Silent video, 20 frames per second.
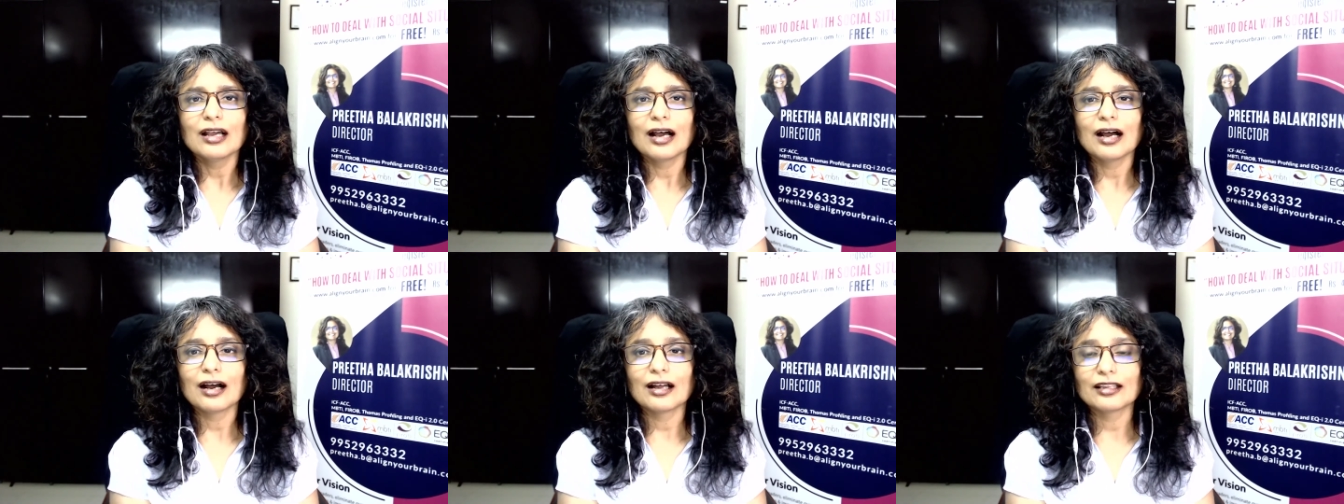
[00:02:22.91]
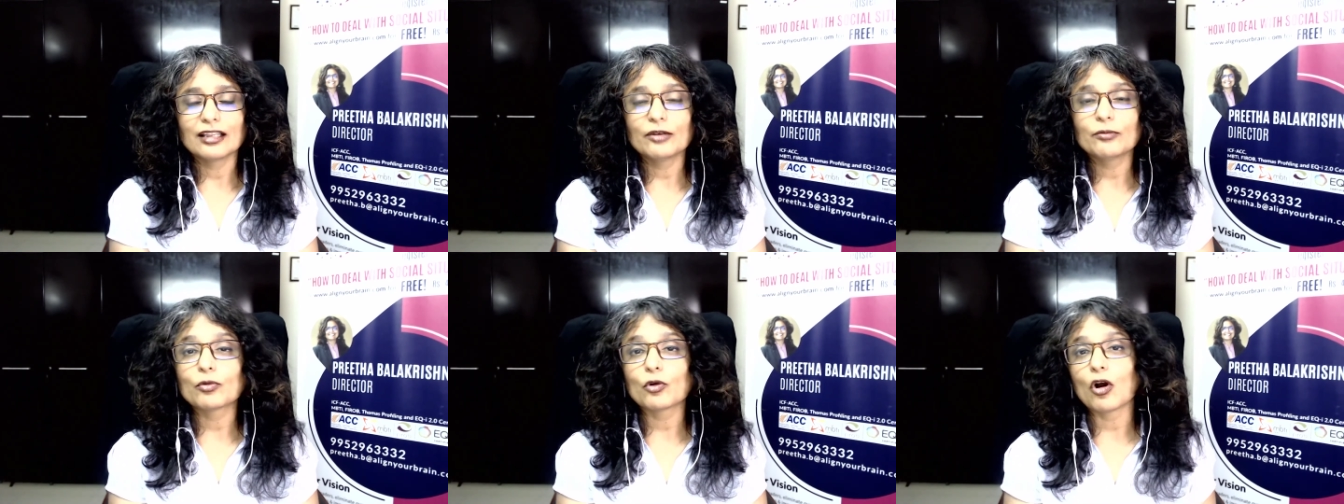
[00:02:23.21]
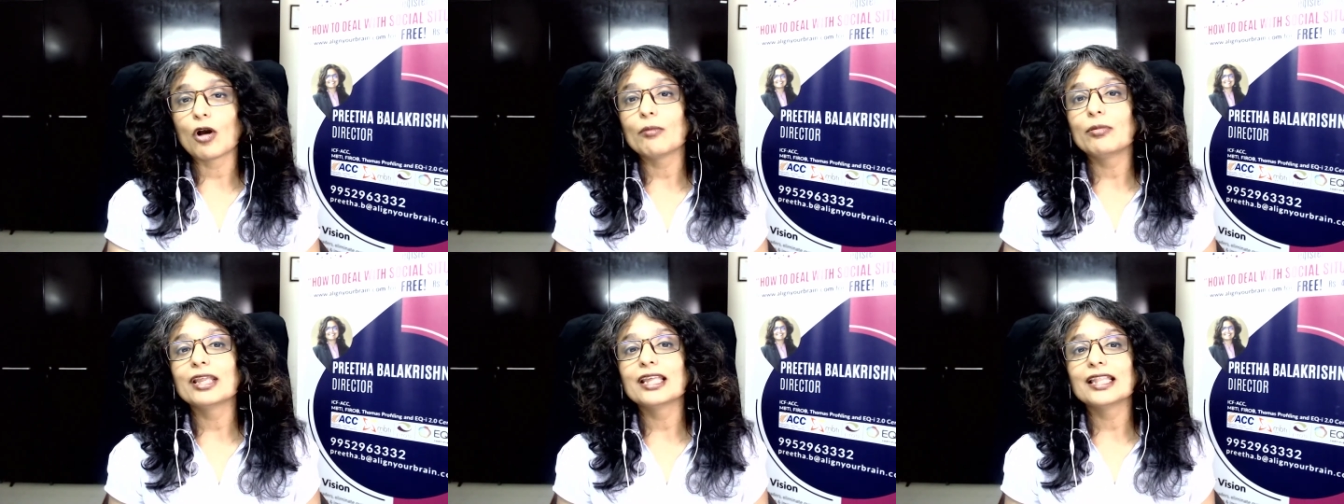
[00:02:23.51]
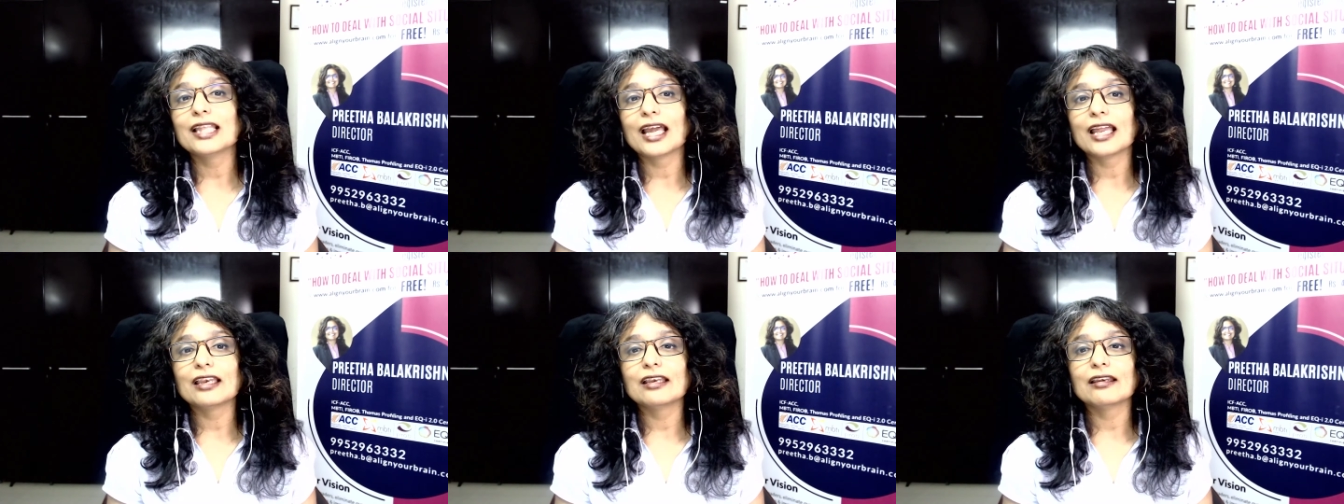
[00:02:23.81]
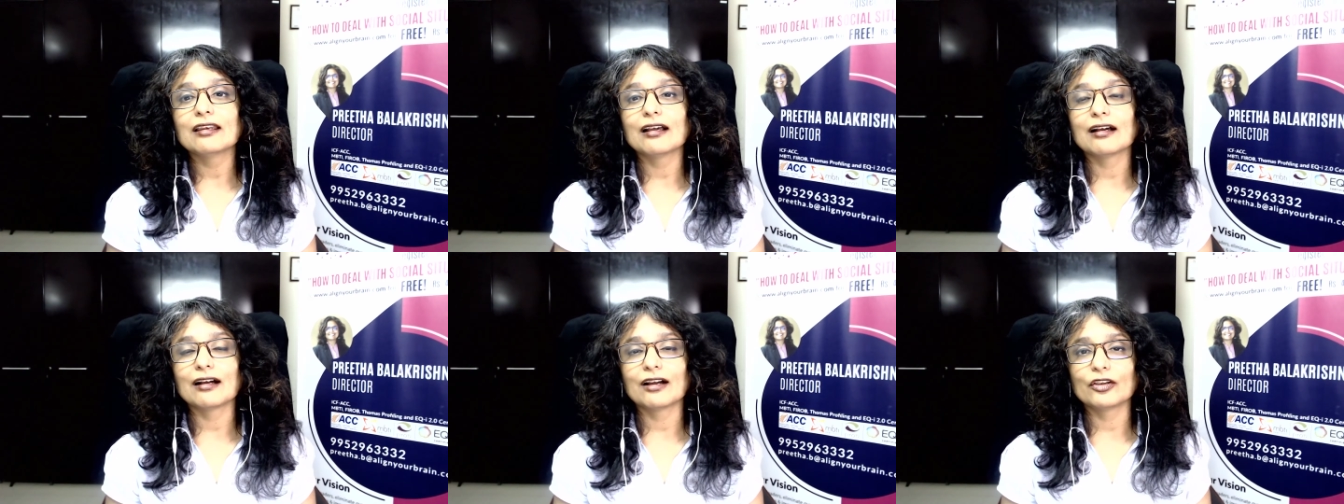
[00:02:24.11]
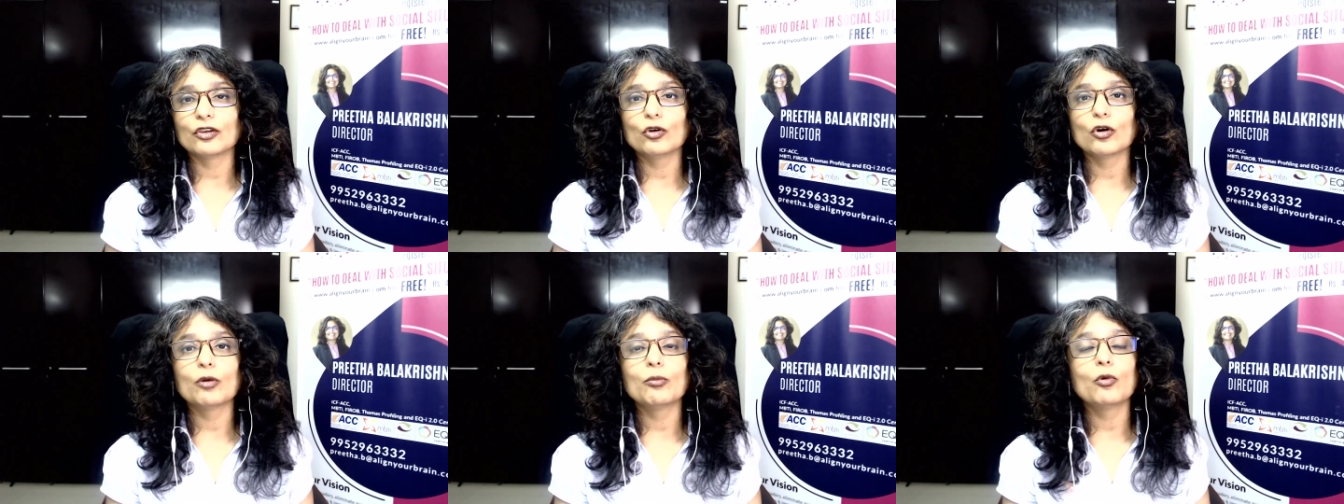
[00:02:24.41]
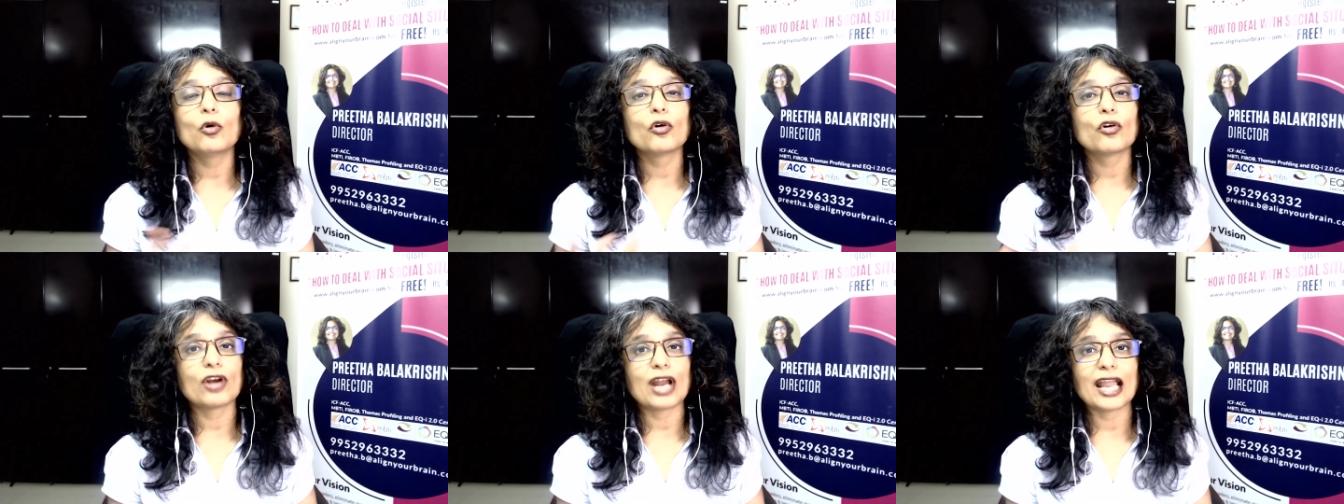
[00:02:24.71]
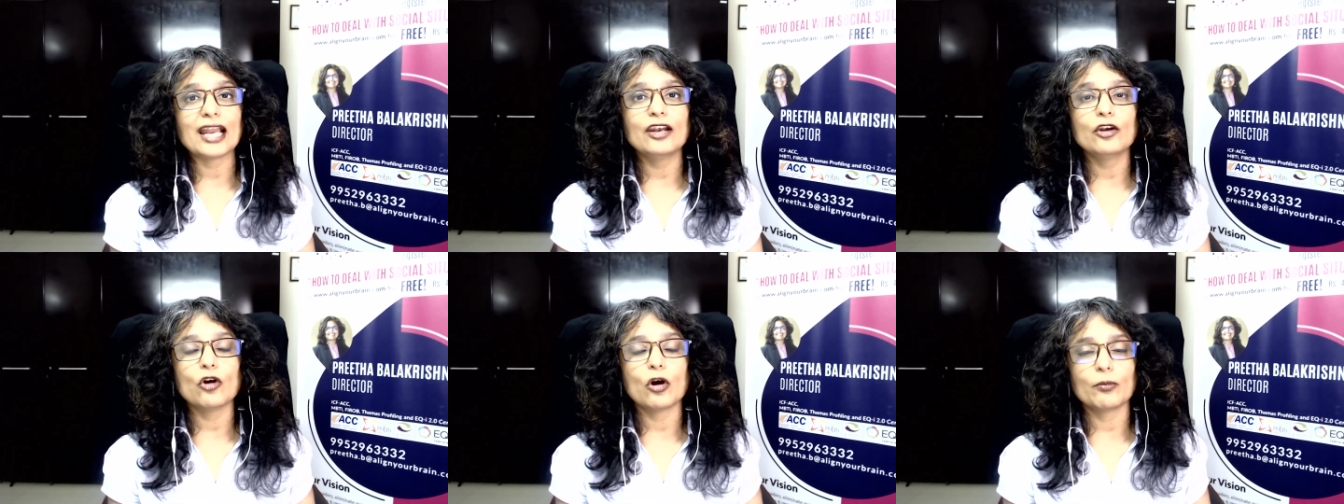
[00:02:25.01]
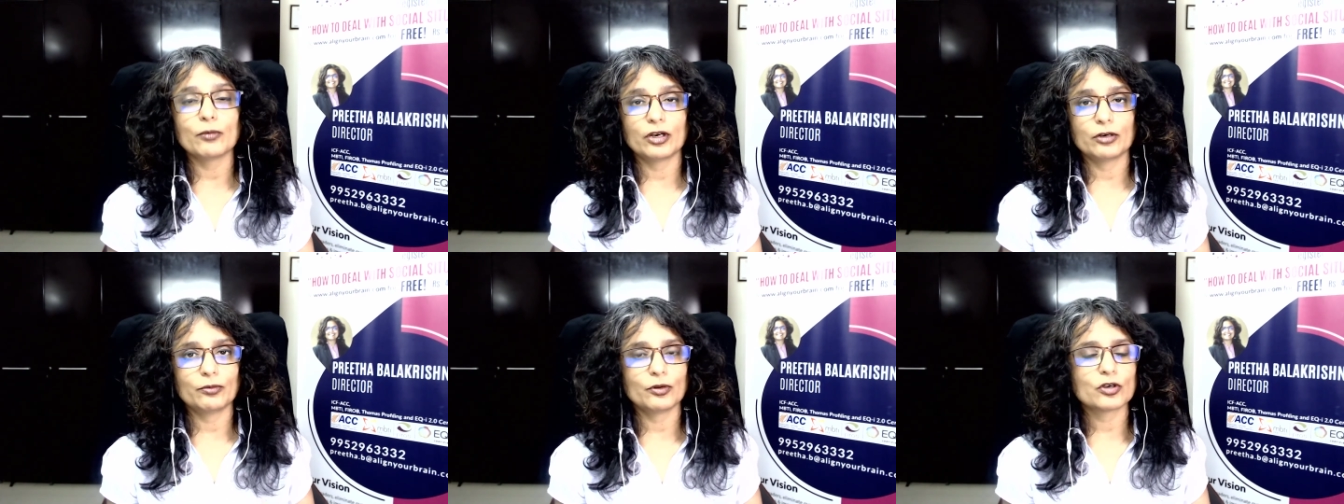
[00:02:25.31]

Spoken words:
Then you are more right dominant,